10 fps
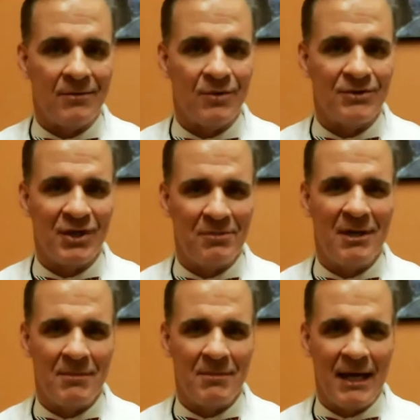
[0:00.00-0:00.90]
What's going to be in
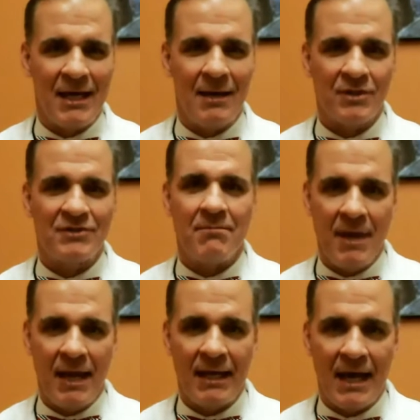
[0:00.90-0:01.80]
my hip? What's it
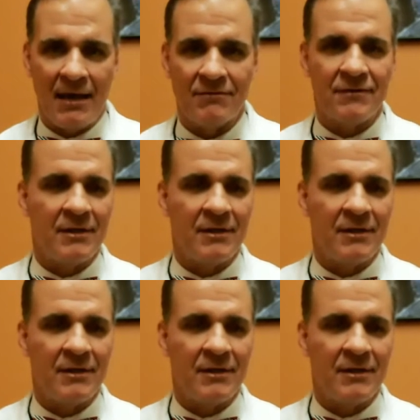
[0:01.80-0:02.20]
made out of?